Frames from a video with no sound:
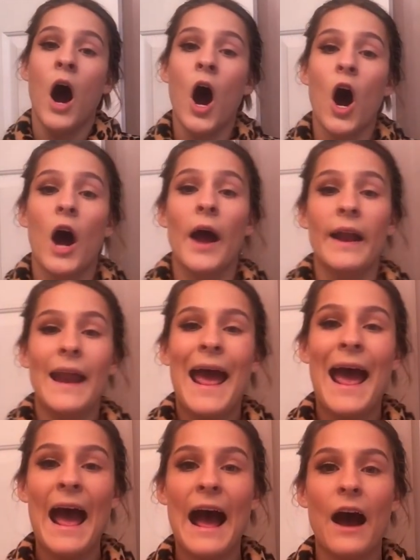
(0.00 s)
on
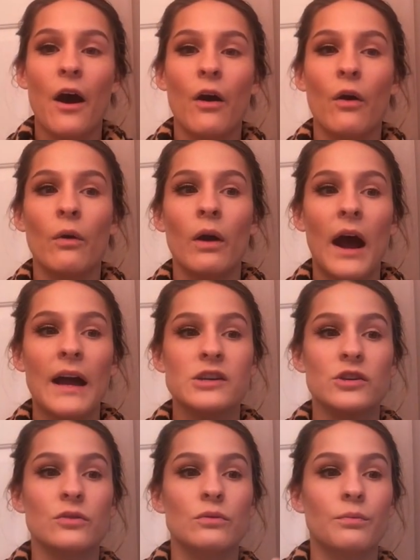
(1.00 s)
how I
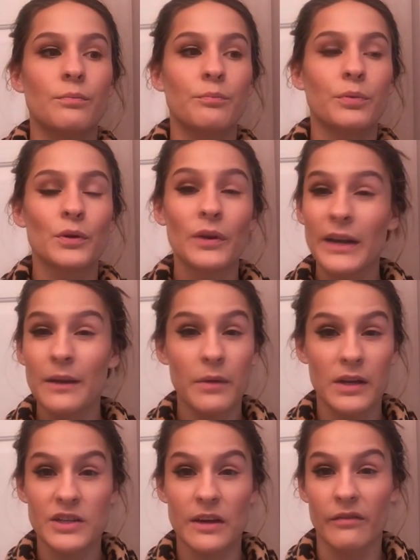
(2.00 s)
do pretty
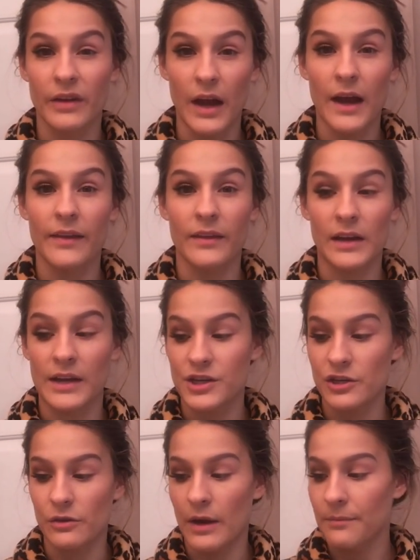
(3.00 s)
much every eye that I
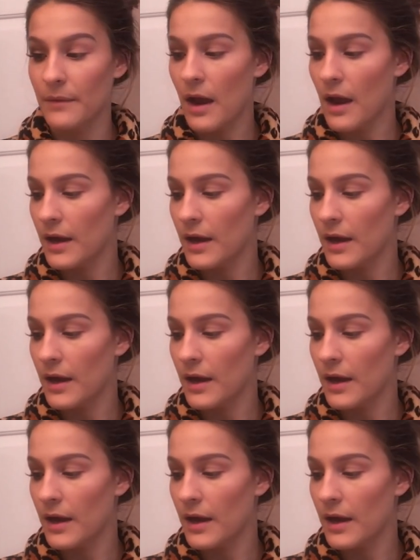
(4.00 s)
do. I'm